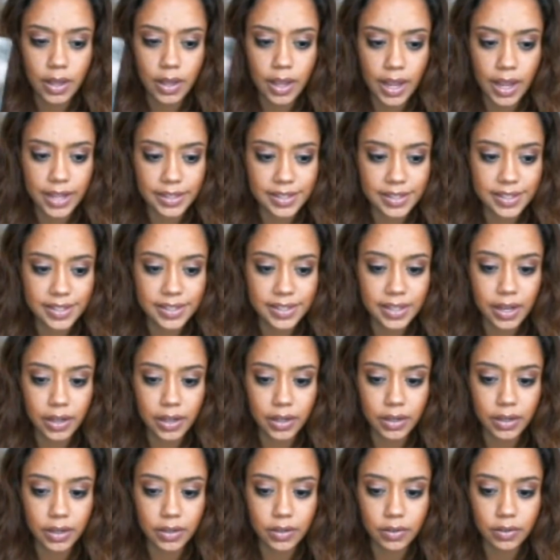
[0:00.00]
And
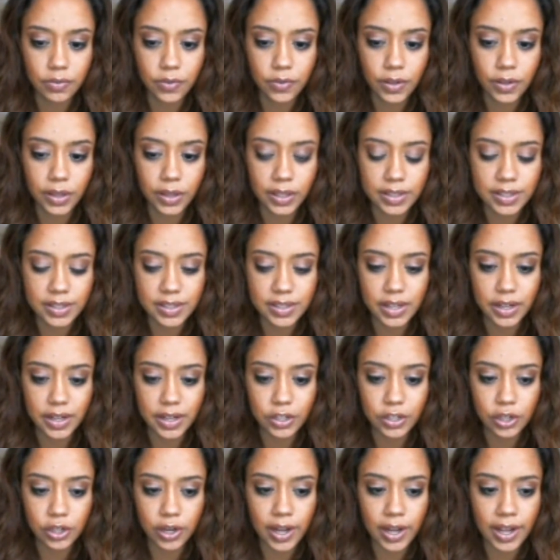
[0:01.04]
stuck, feeling stuck
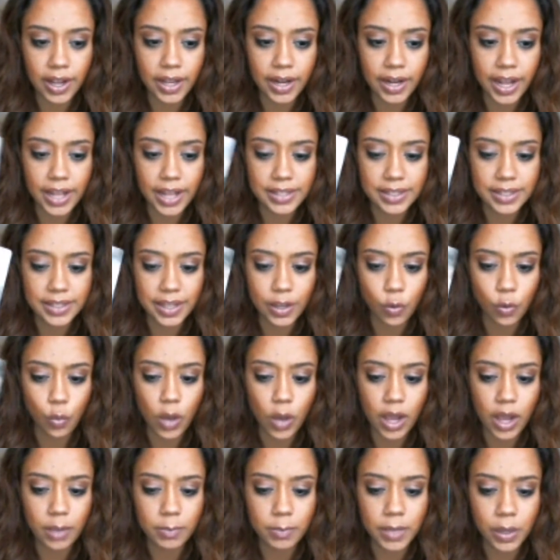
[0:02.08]
in your head, asking,
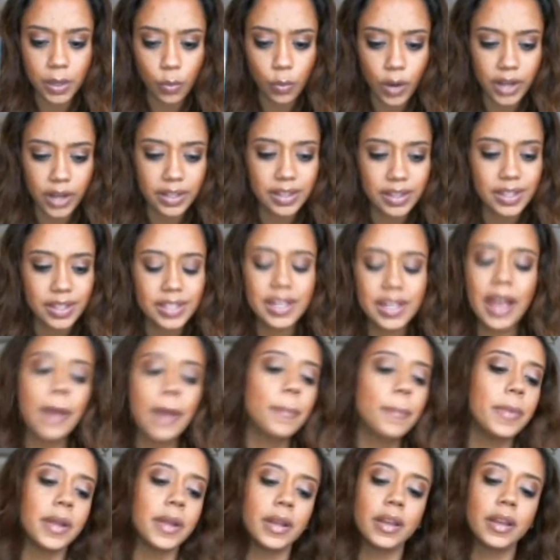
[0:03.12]
why me? Why did this
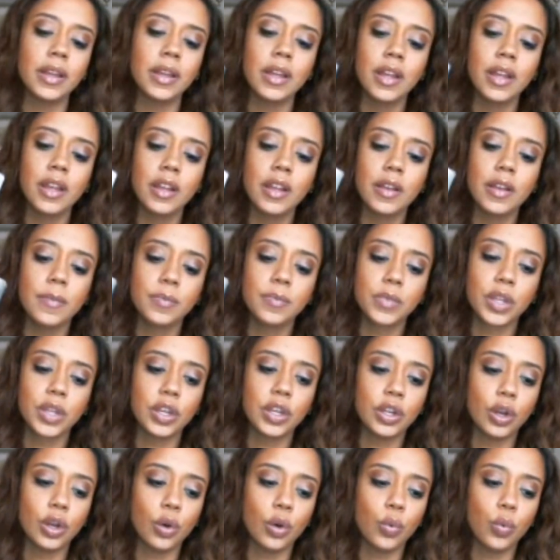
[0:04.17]
happen? You
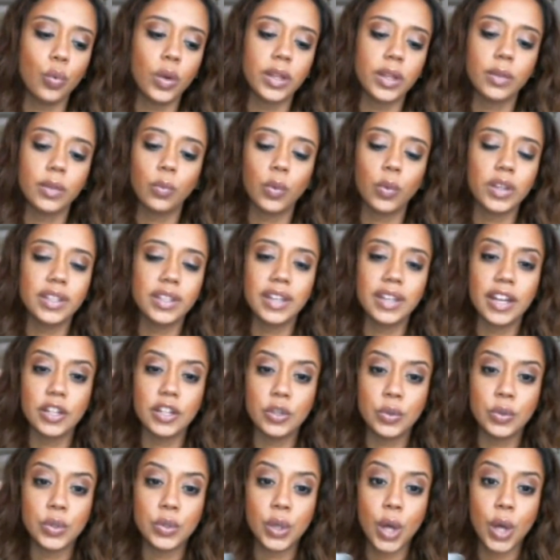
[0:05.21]
know, what did I
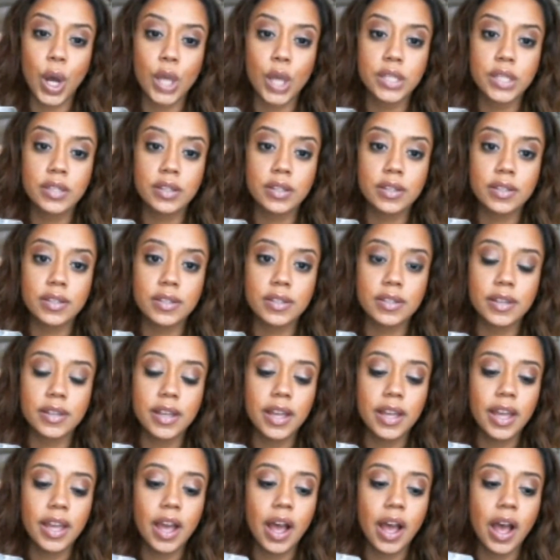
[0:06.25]
do to cause this?
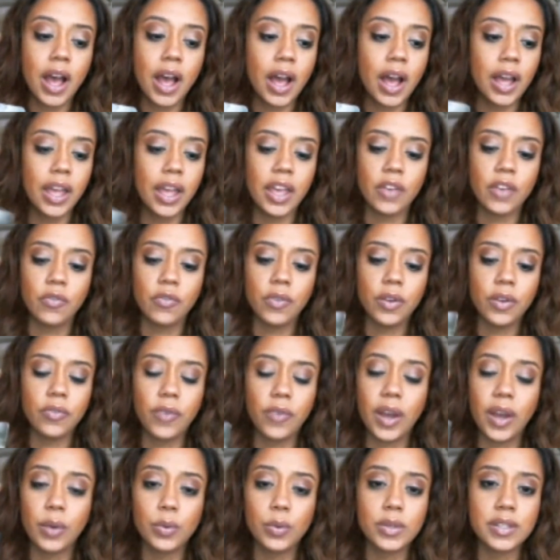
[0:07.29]
If
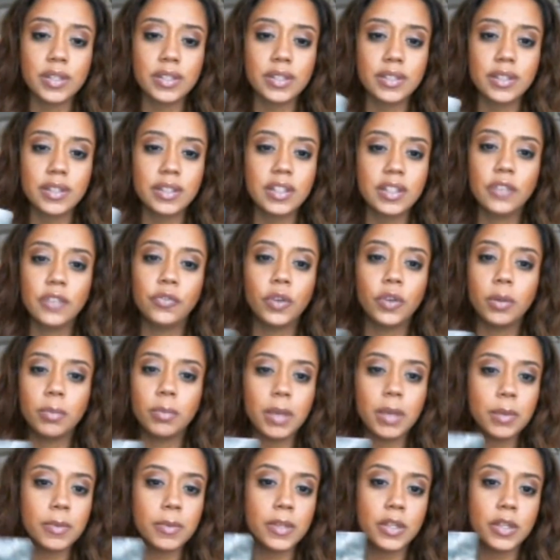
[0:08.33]
I was different,
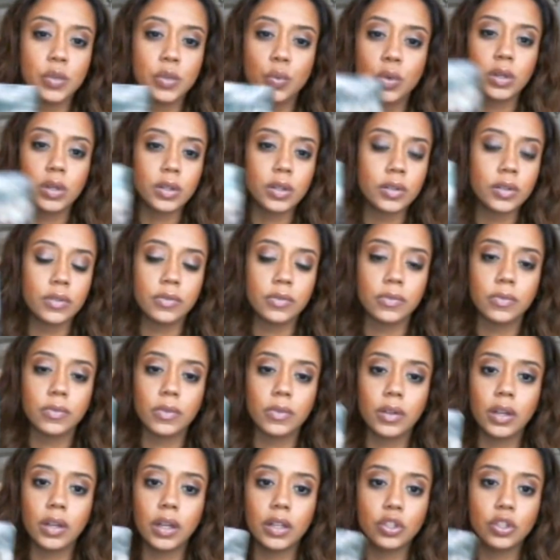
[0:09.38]
maybe this have
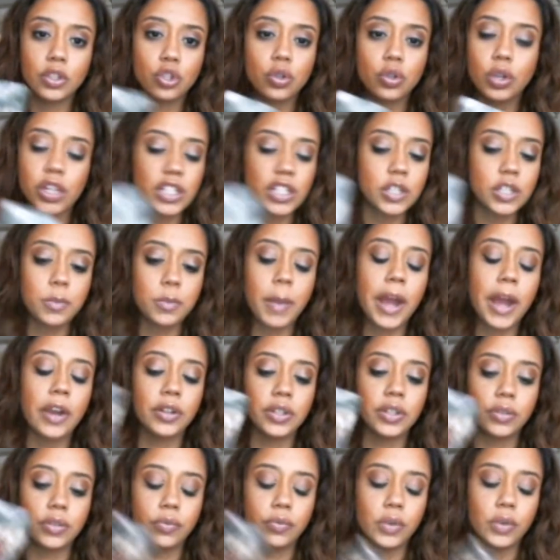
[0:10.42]
transpired
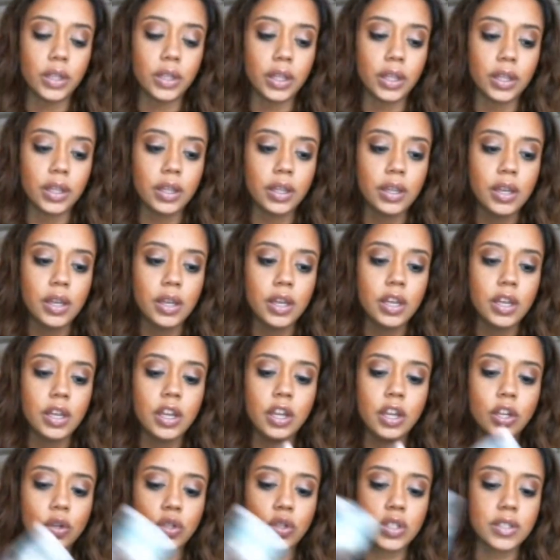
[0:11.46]
differently.
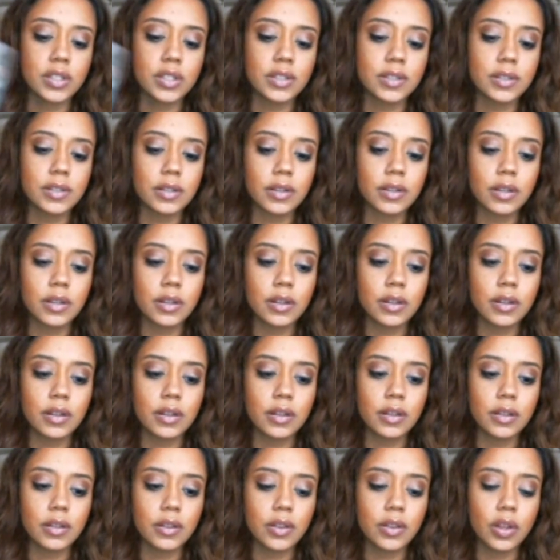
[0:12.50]
You know, just
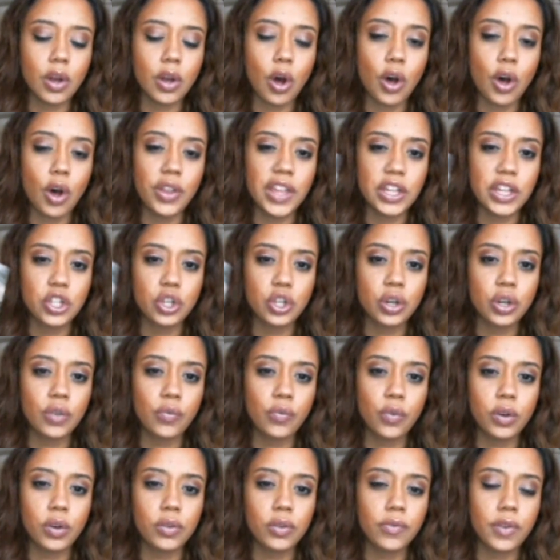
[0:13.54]
all that should have,
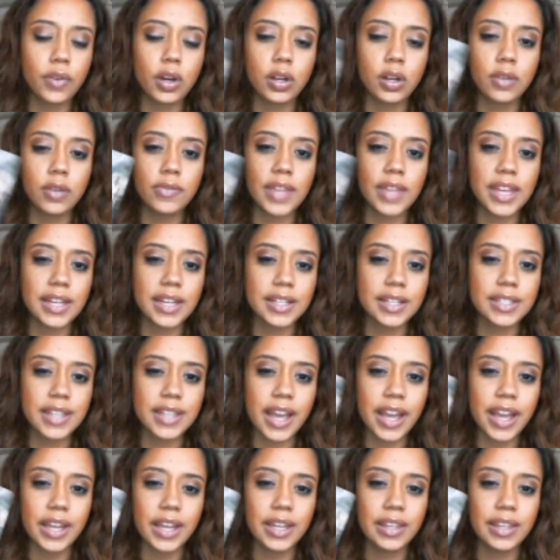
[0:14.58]
would have, could have, that
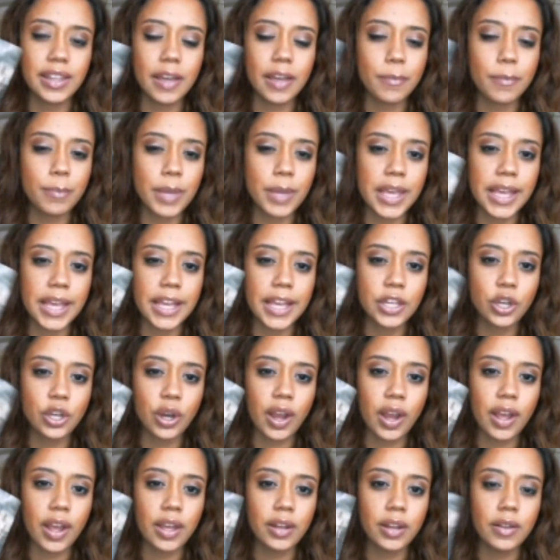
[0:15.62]
anxiety, that being in your
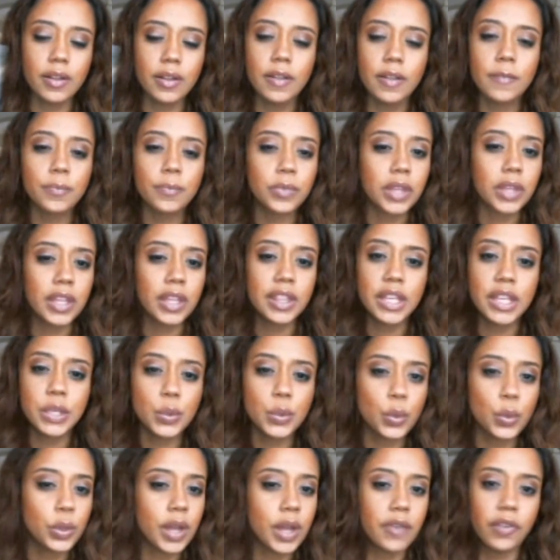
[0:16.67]
head. This
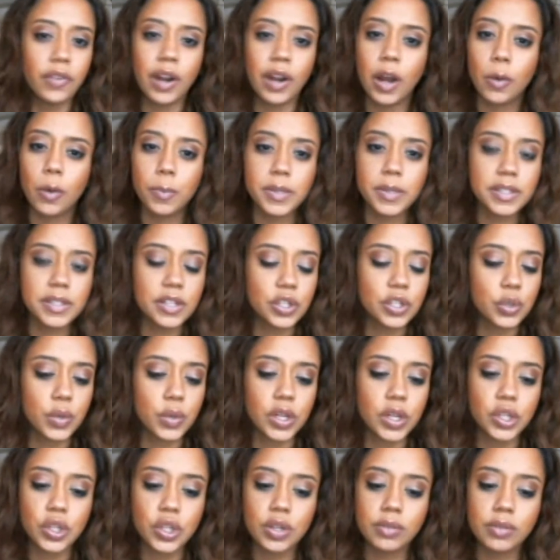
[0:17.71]
will never help the
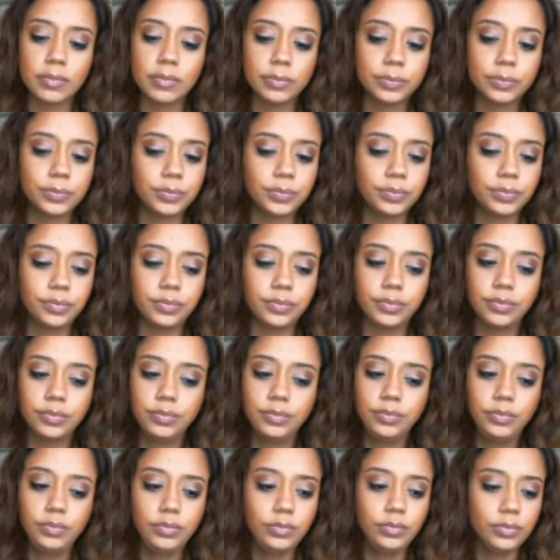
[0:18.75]
situation,
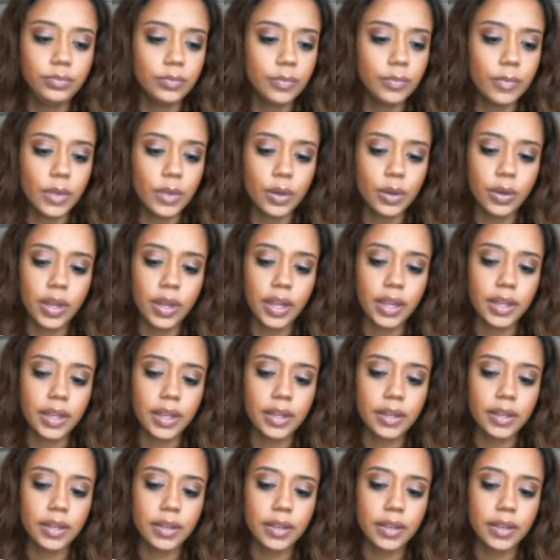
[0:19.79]
okay?